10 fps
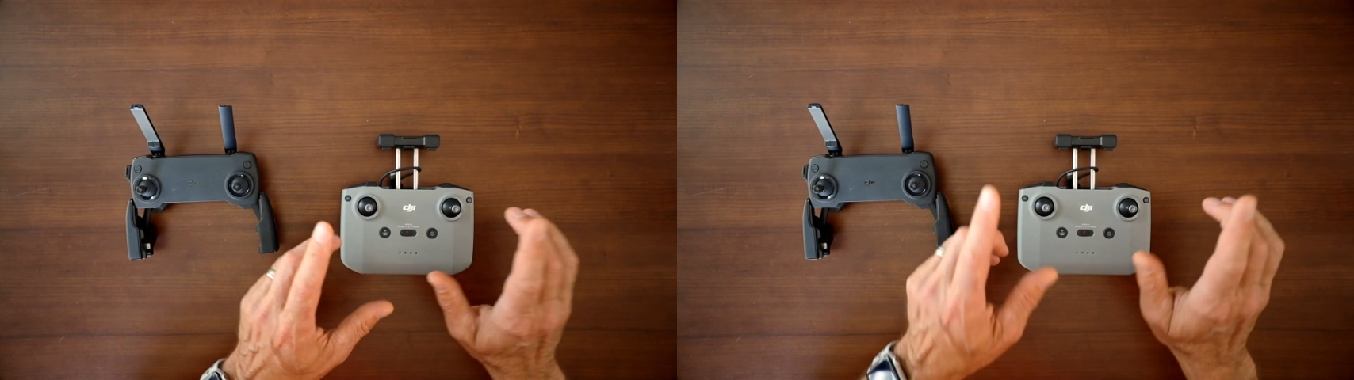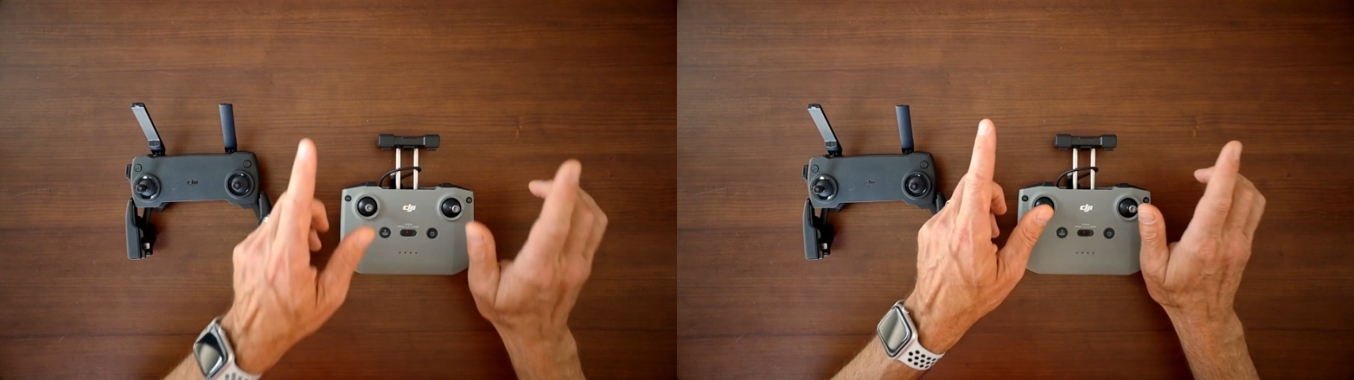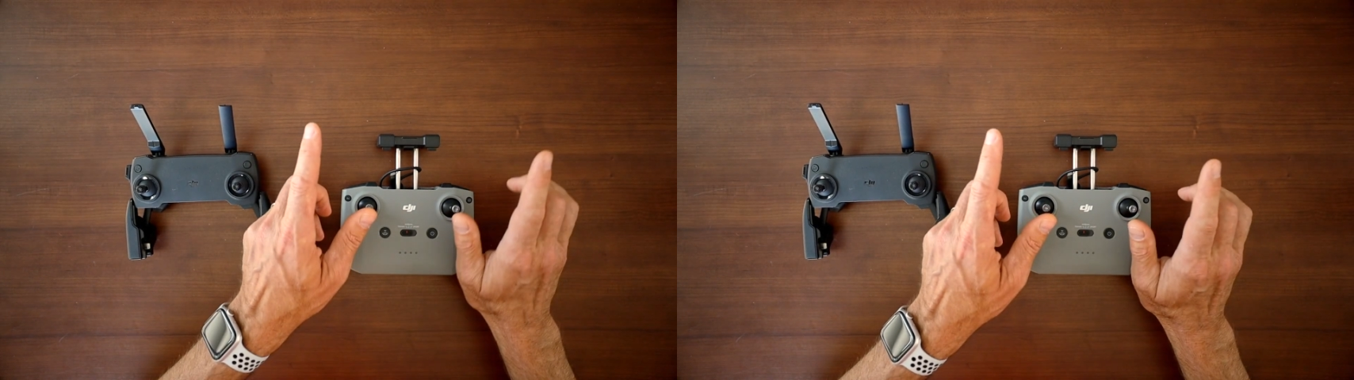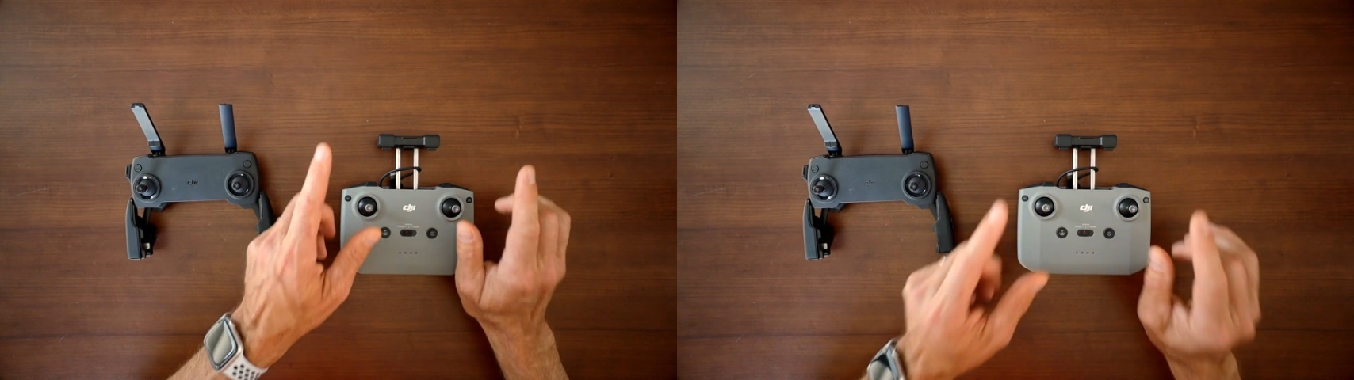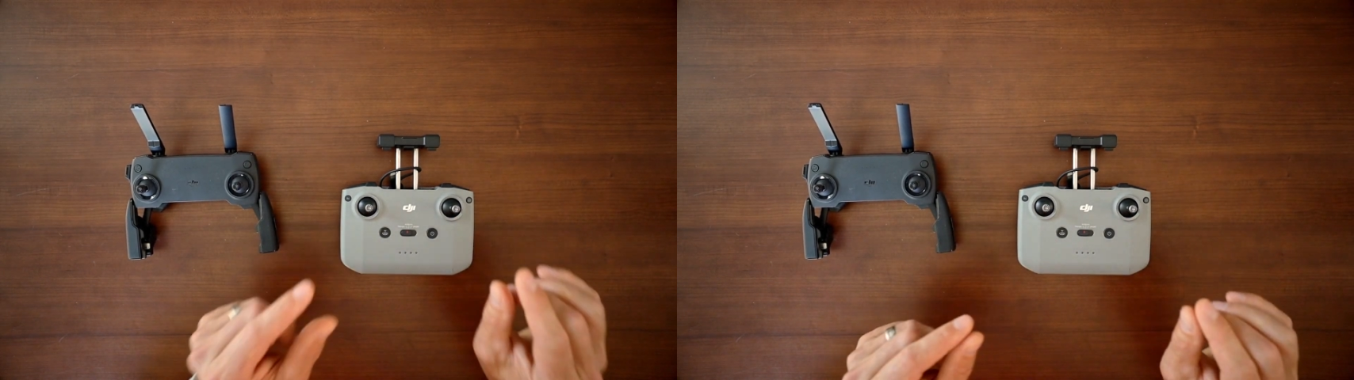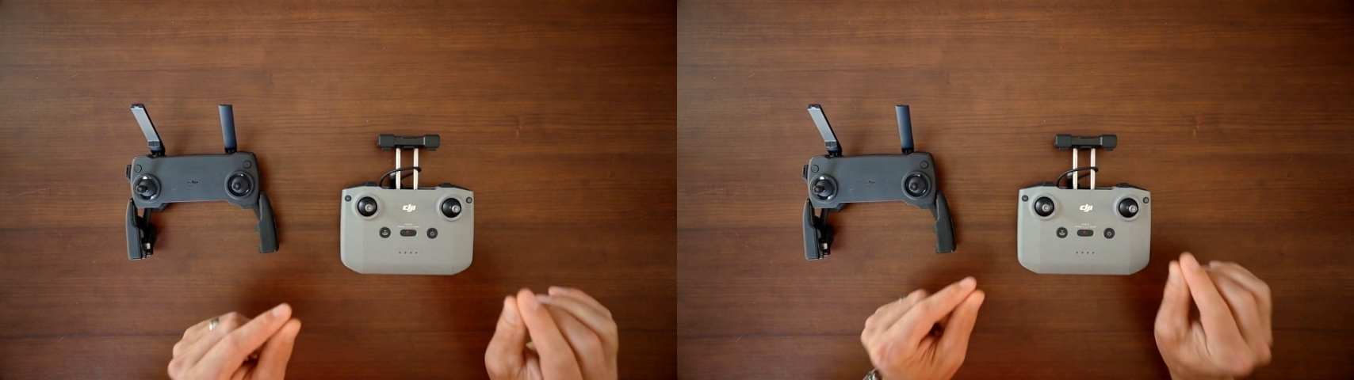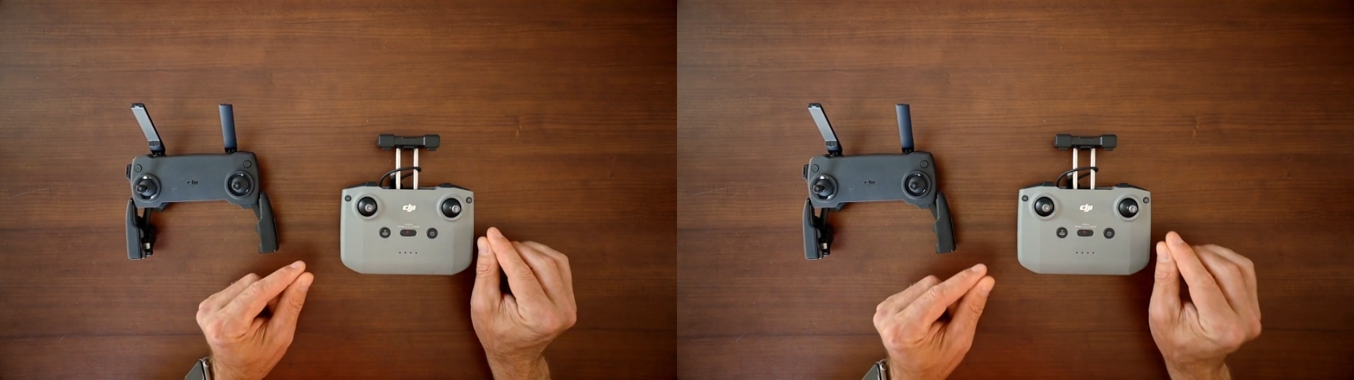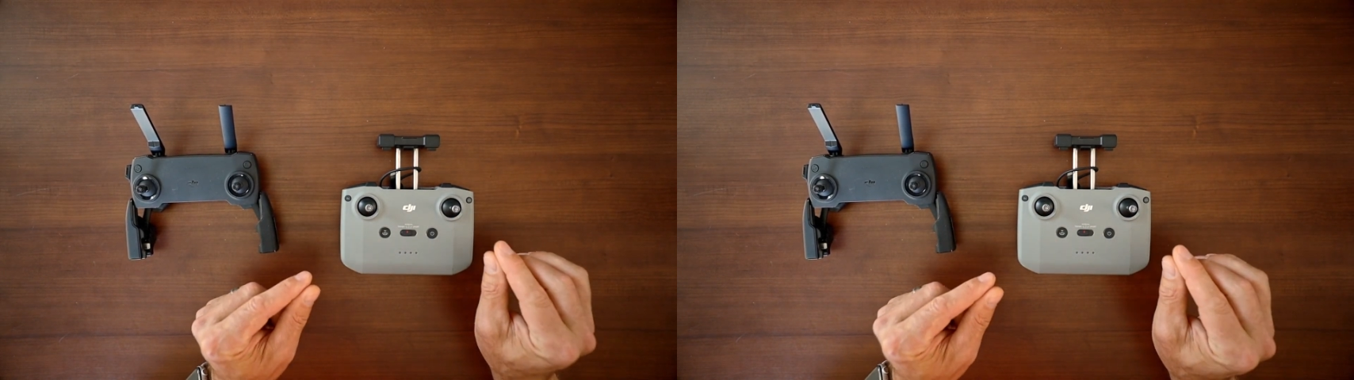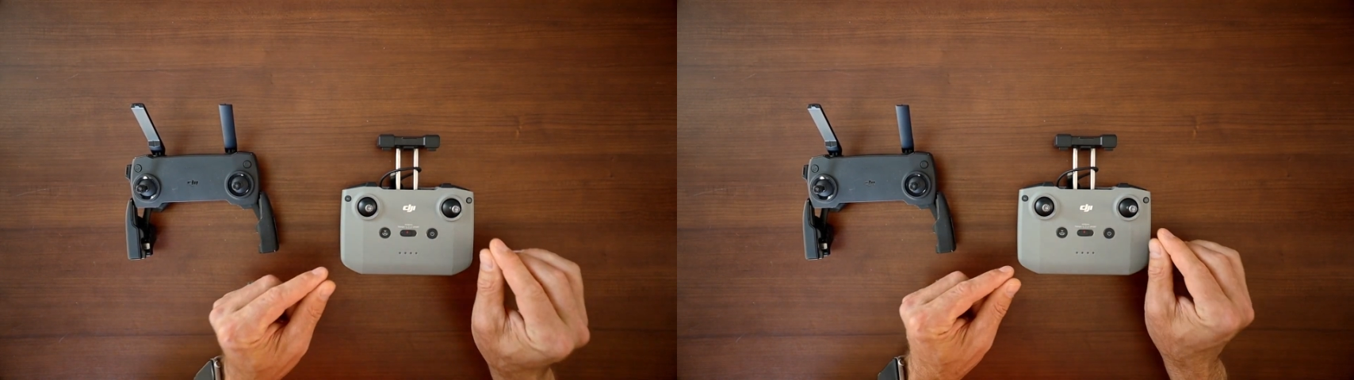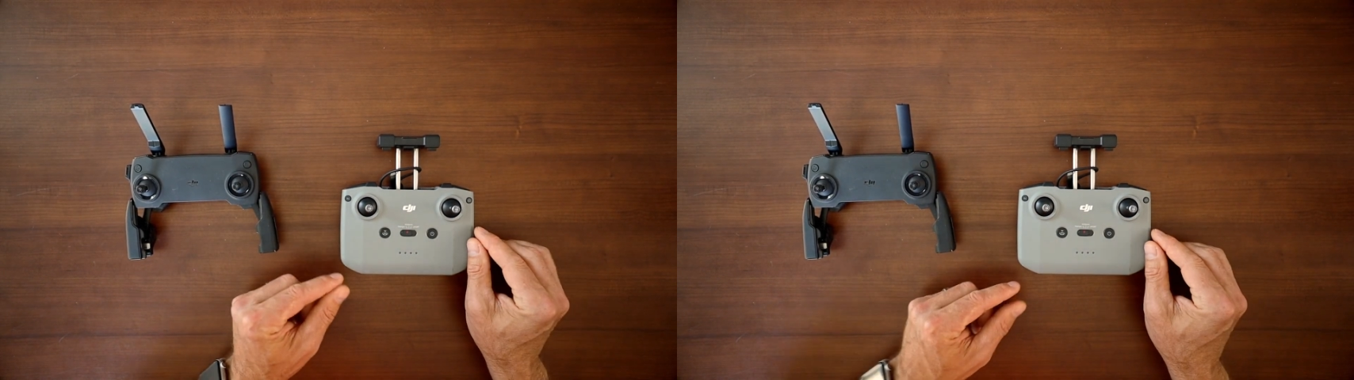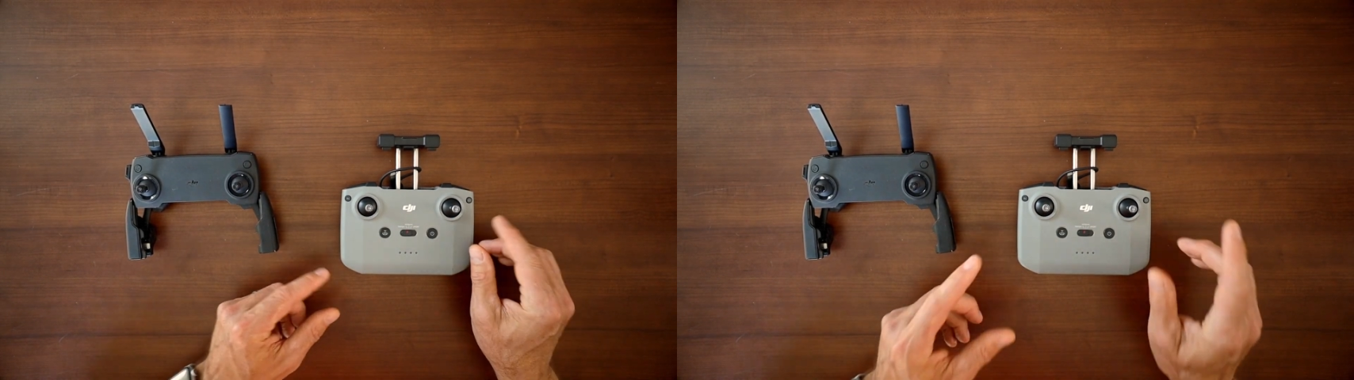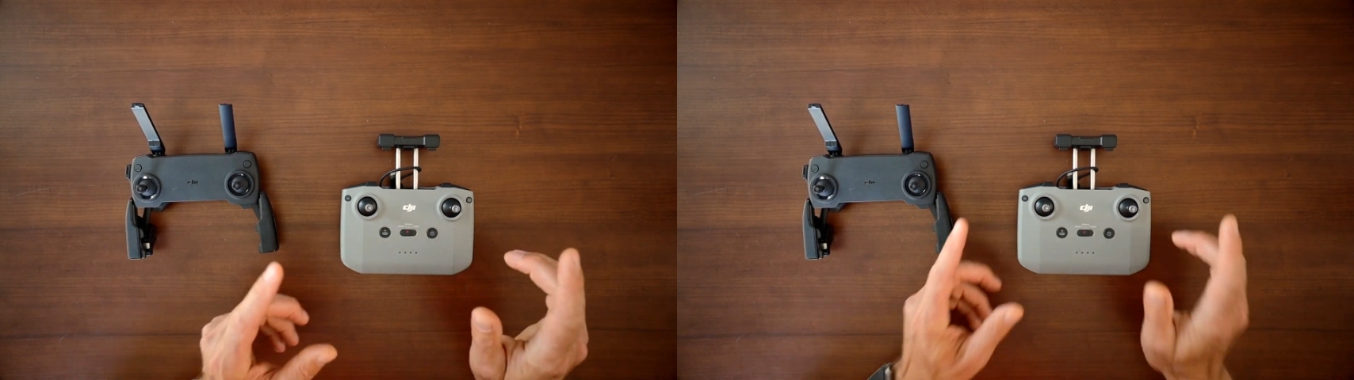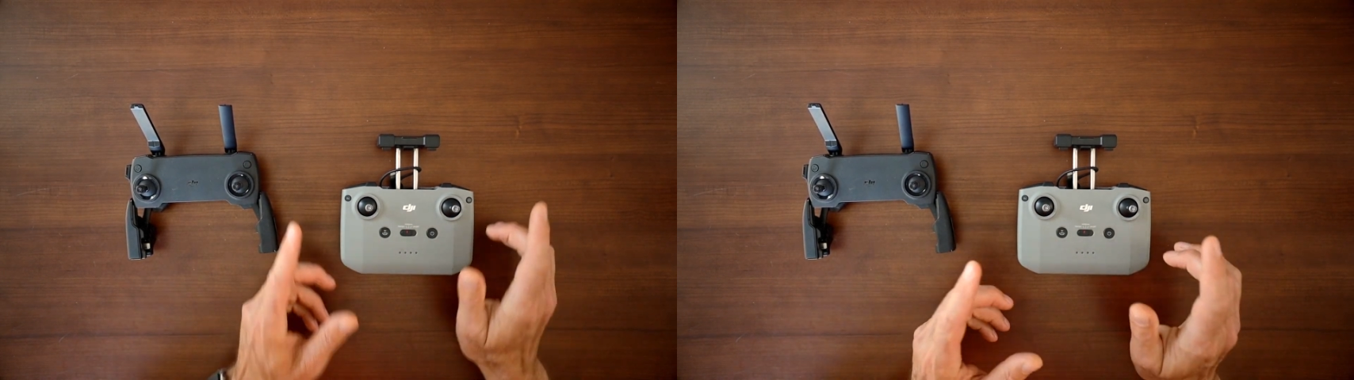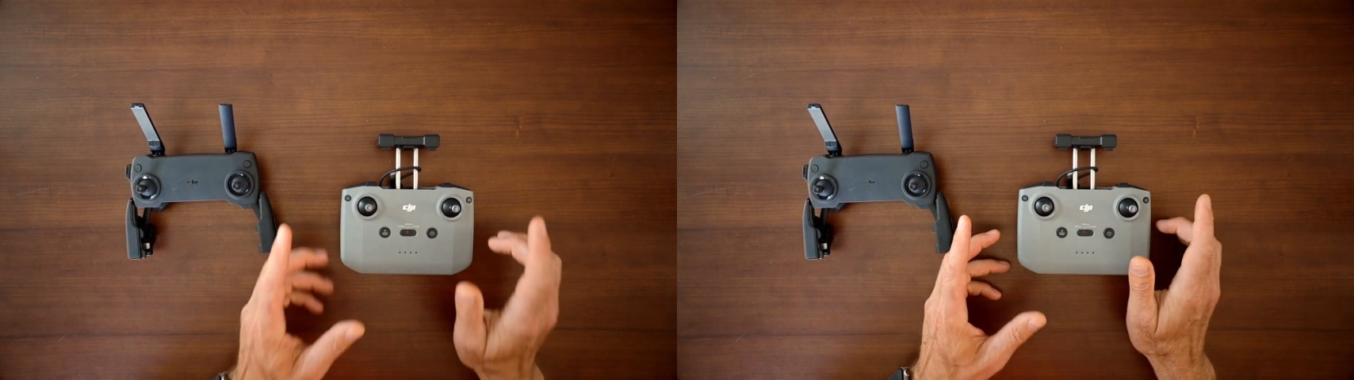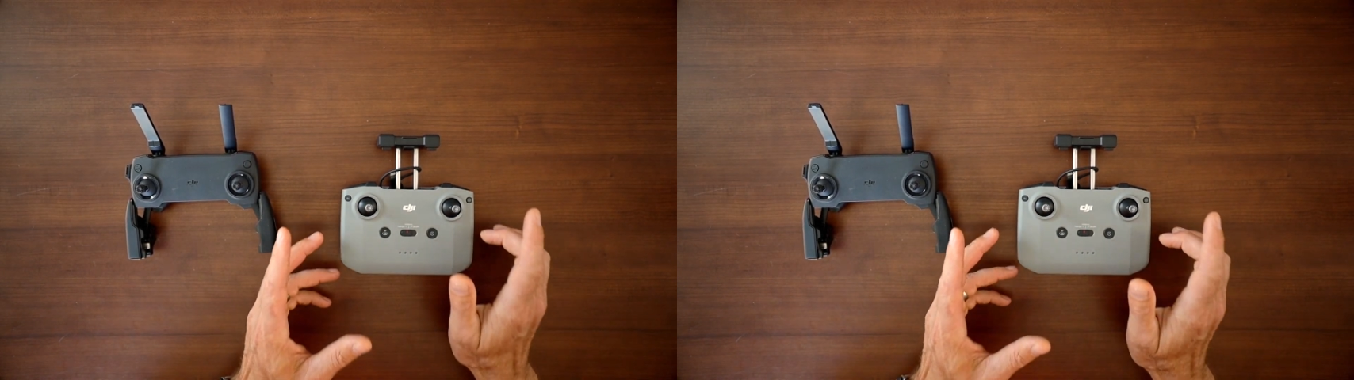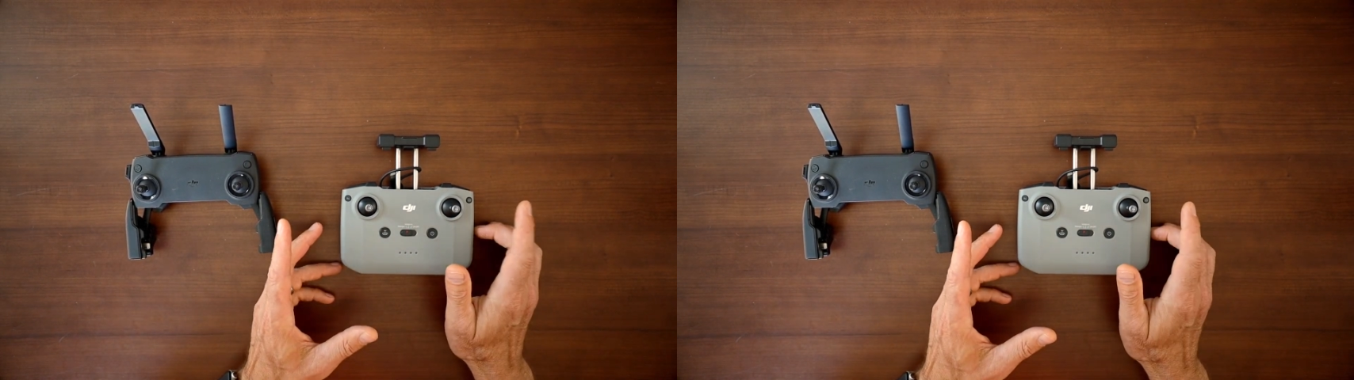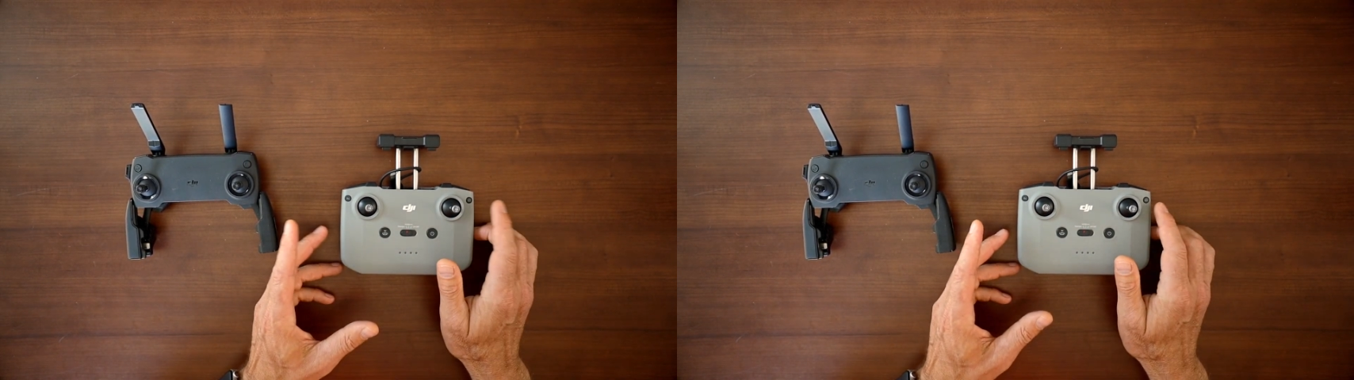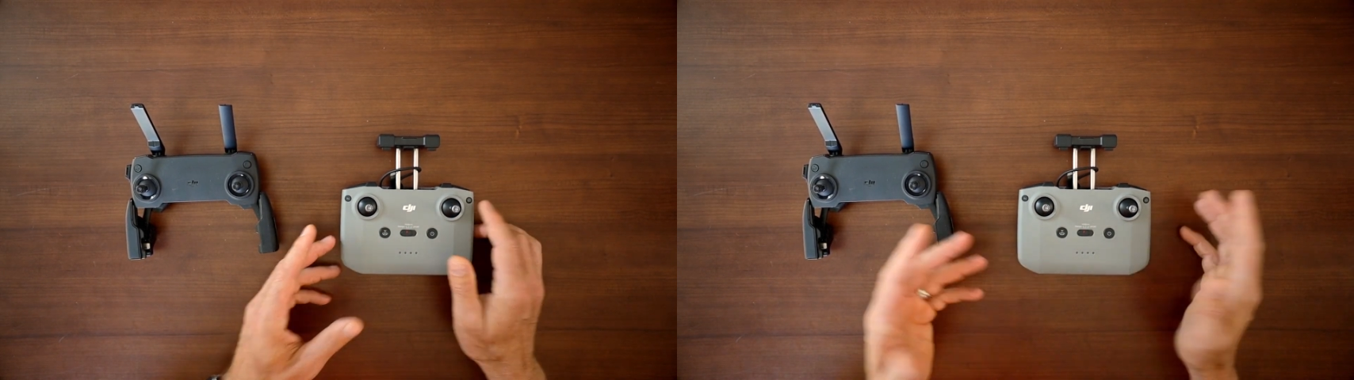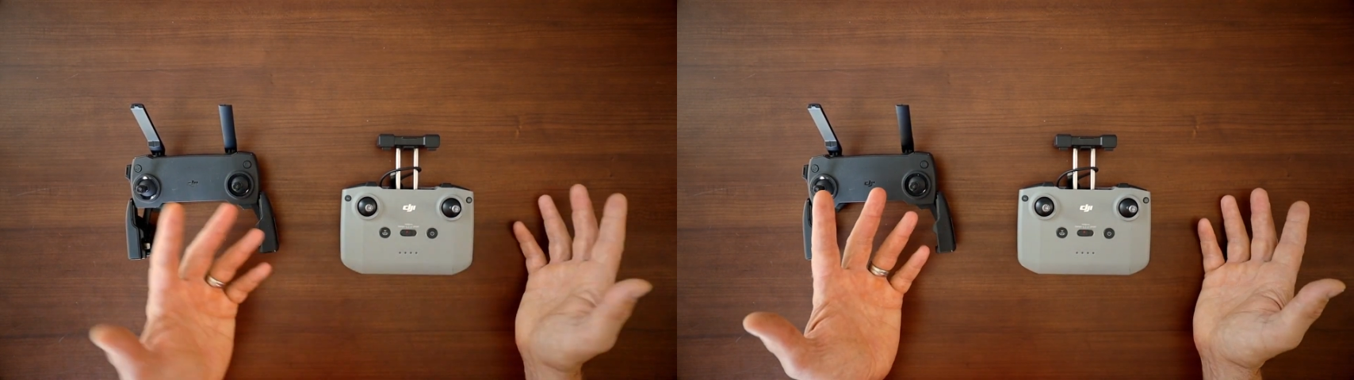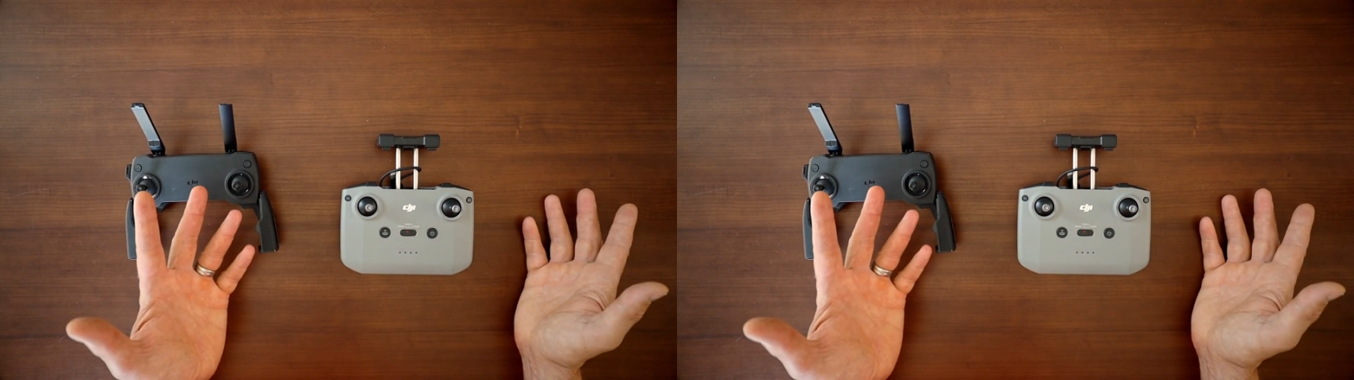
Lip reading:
[unreadable: no face in view]